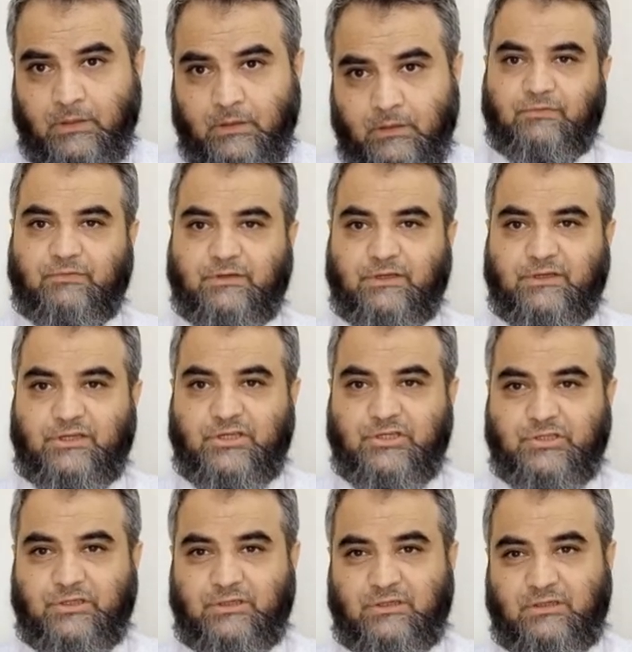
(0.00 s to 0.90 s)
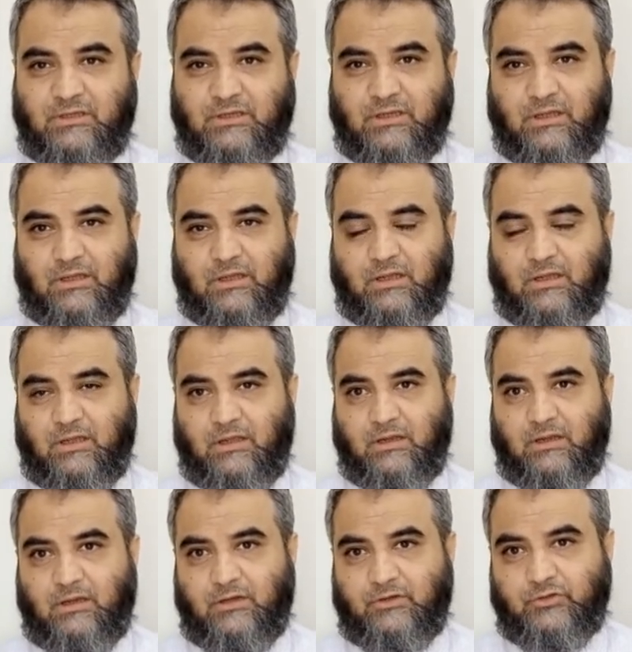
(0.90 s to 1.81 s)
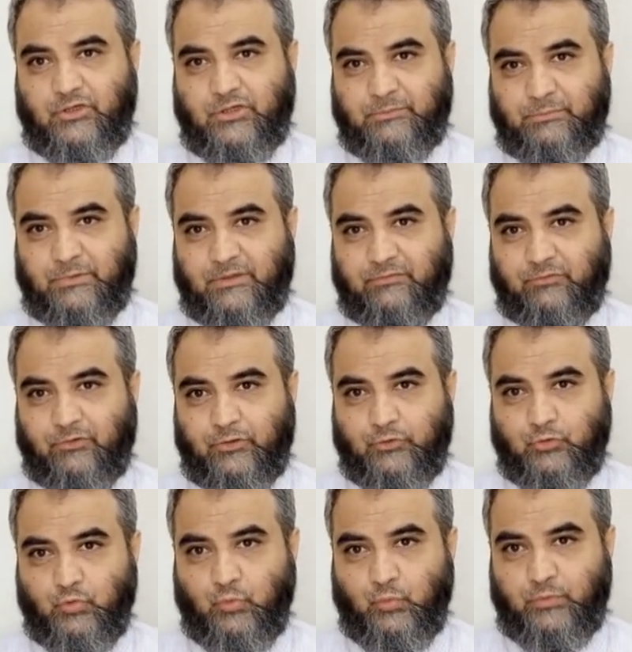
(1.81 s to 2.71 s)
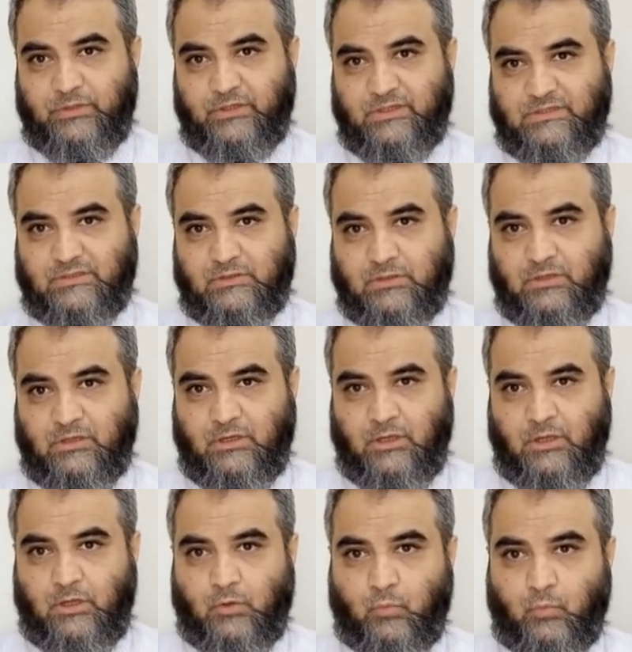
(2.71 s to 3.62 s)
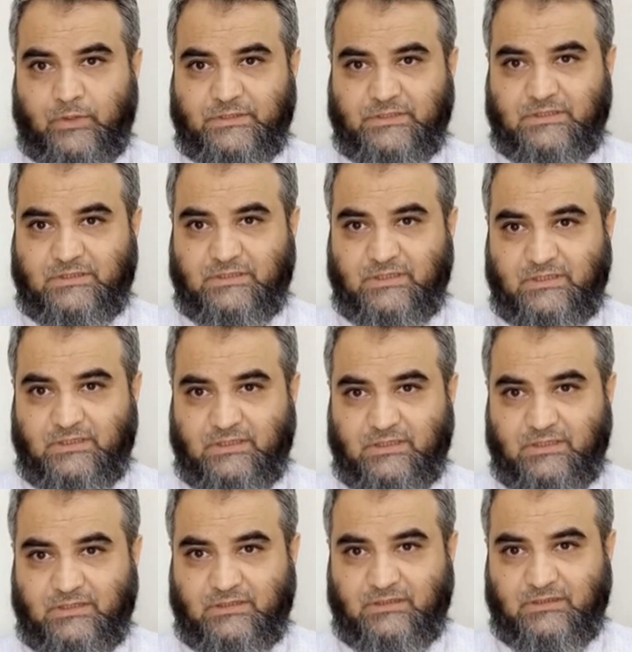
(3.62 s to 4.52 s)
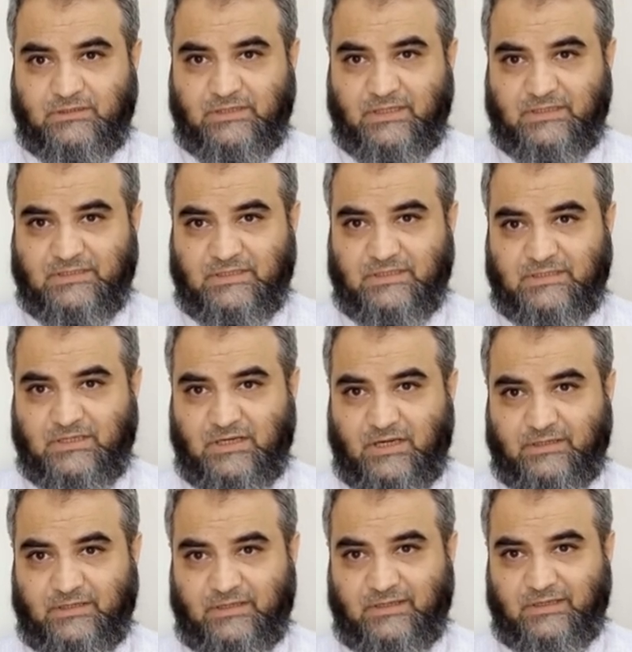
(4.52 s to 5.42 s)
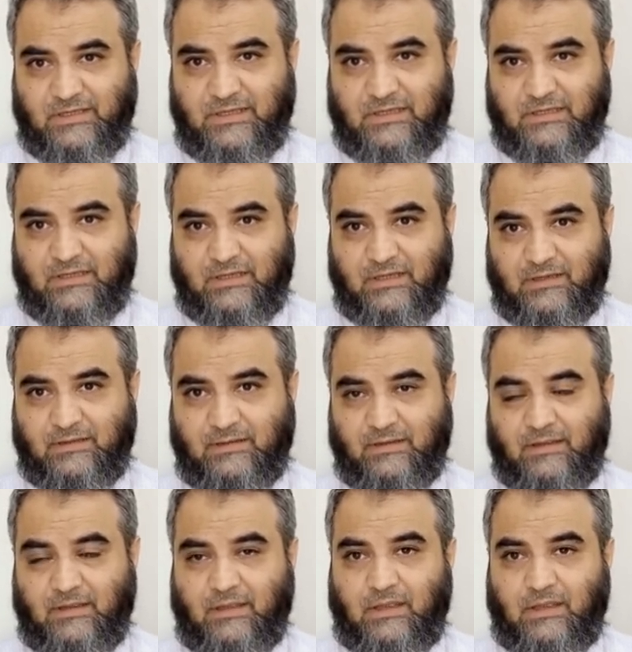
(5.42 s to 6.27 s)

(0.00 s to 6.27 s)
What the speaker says: After initial treatment for 2 weeks, once the things starting healing,